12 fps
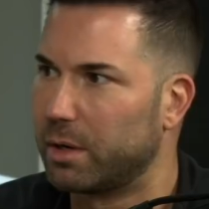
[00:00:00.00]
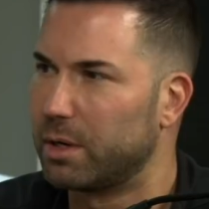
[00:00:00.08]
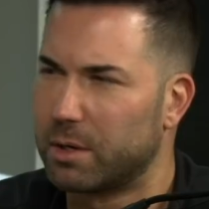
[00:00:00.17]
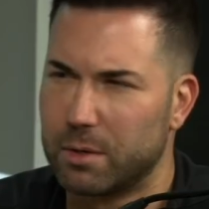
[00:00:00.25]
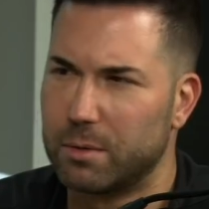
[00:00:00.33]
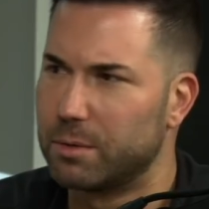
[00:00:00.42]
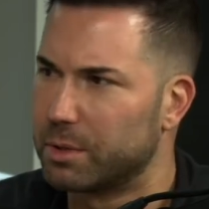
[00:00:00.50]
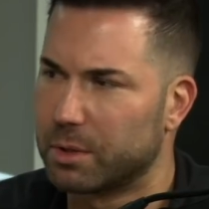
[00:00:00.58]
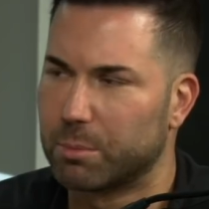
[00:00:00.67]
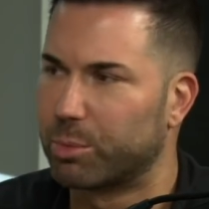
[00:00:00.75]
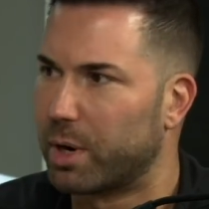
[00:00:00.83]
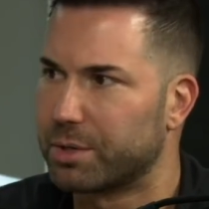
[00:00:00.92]
EQs and
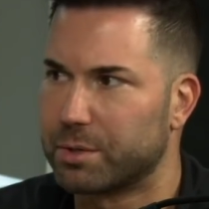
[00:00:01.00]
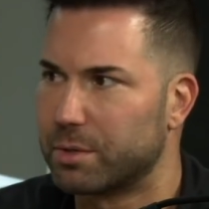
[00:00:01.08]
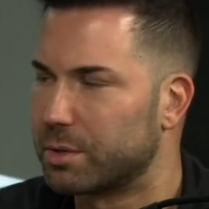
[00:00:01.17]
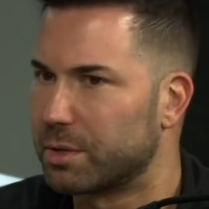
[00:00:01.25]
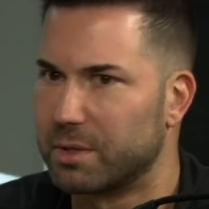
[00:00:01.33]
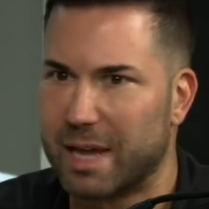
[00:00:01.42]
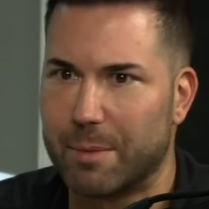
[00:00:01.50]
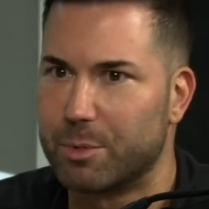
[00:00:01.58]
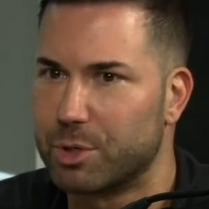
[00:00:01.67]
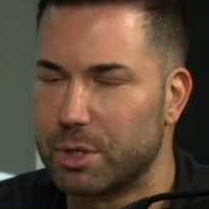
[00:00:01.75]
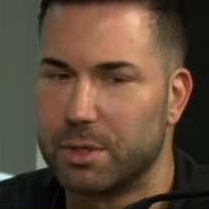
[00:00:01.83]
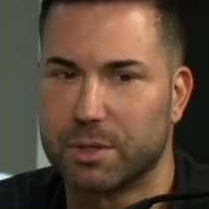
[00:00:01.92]
compressors and tape
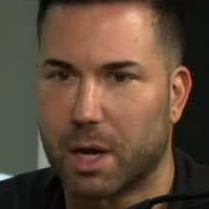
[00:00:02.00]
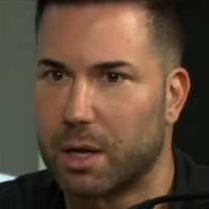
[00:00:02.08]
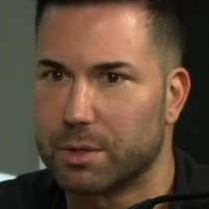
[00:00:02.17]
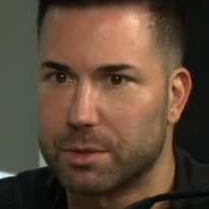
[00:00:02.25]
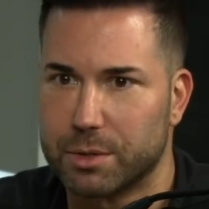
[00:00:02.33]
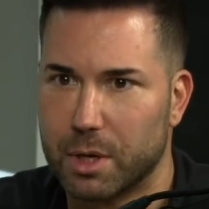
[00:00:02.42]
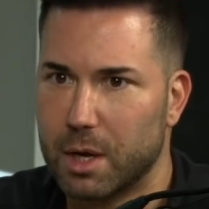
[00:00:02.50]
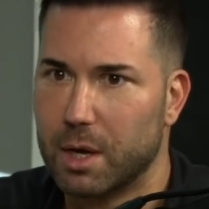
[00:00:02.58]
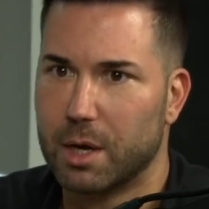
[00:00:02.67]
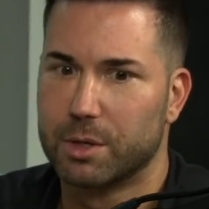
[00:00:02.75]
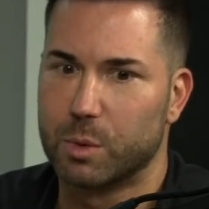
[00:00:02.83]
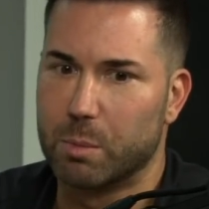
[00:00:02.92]
machines, consoles.
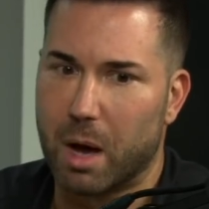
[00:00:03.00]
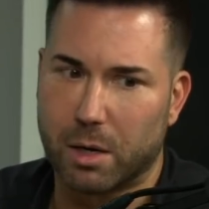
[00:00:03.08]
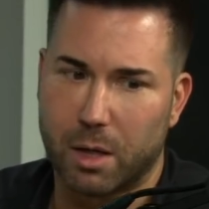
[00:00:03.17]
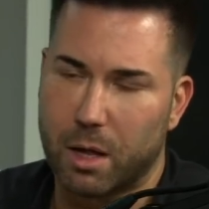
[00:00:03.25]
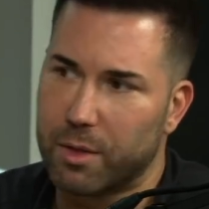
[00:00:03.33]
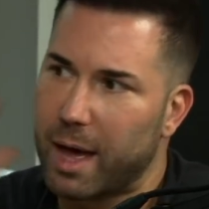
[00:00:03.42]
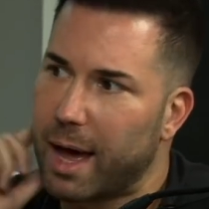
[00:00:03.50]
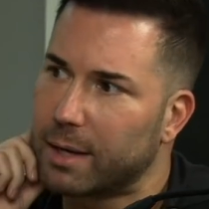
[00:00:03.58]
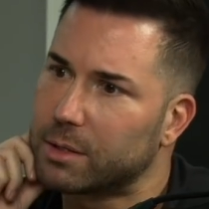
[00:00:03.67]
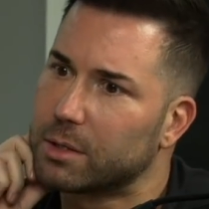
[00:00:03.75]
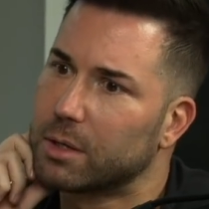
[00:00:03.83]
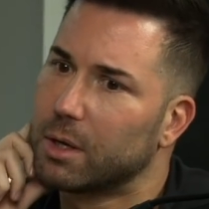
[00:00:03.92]
So we model all
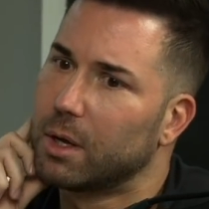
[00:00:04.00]
that.